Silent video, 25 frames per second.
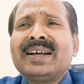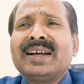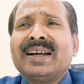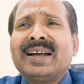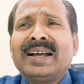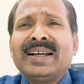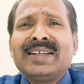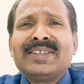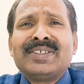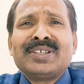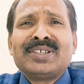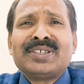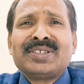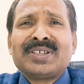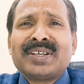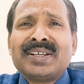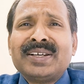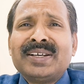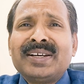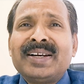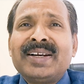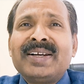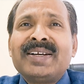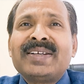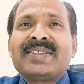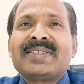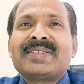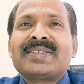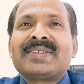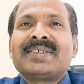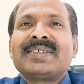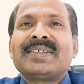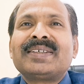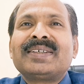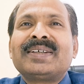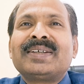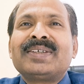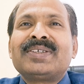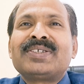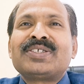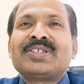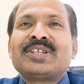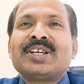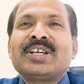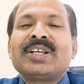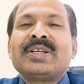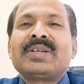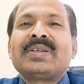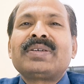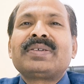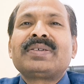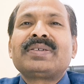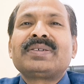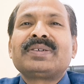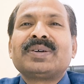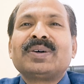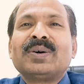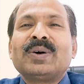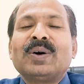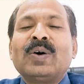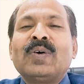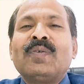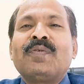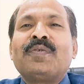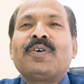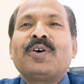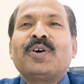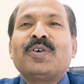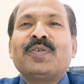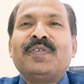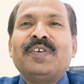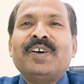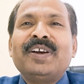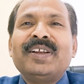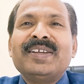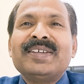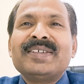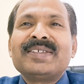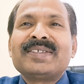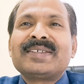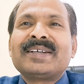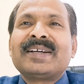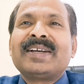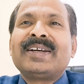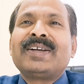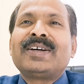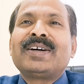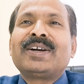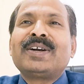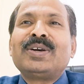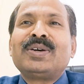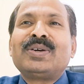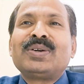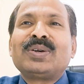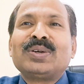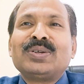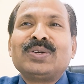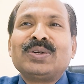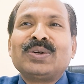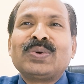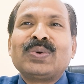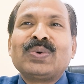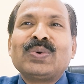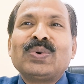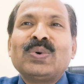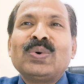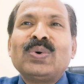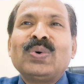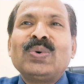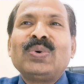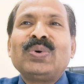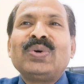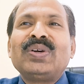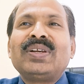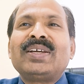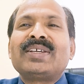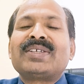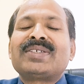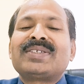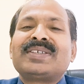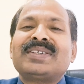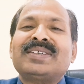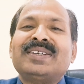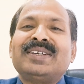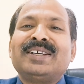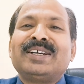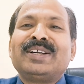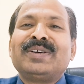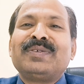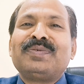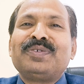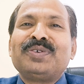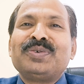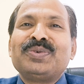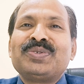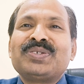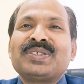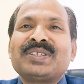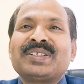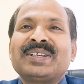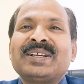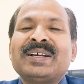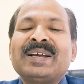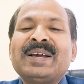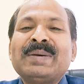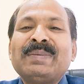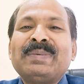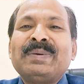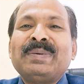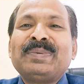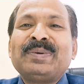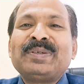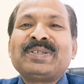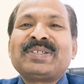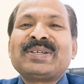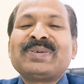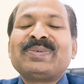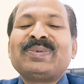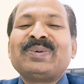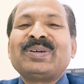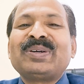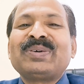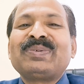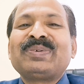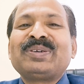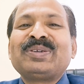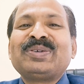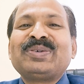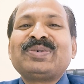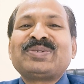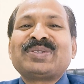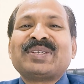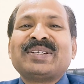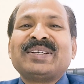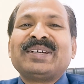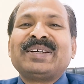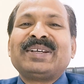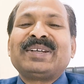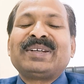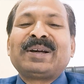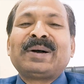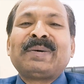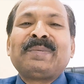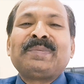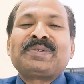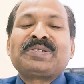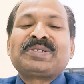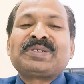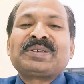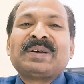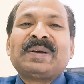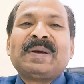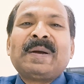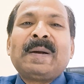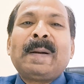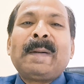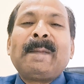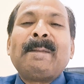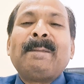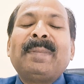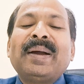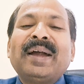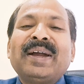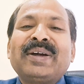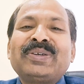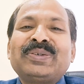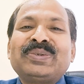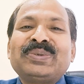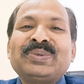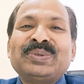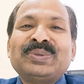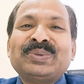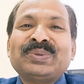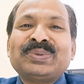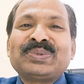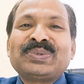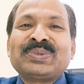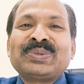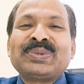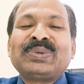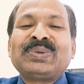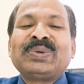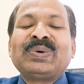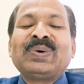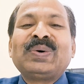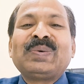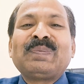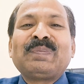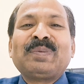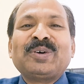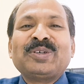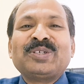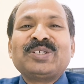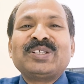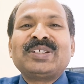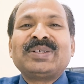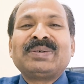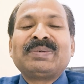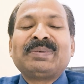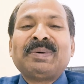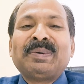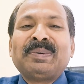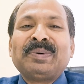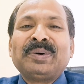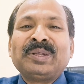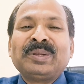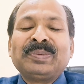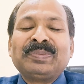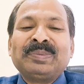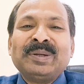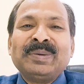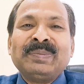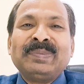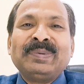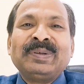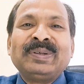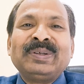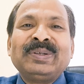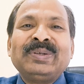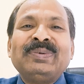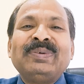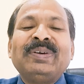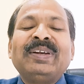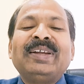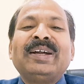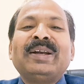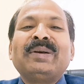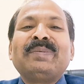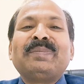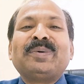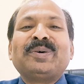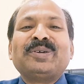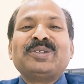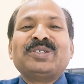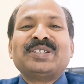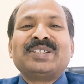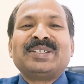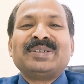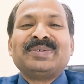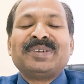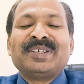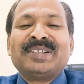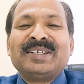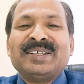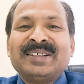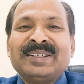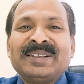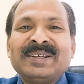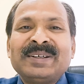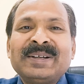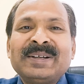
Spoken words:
As it creates a state of confidence and control your own destiny and future. People say whatever you say, it comes back to you. So talk positive about the people, you will get positivity.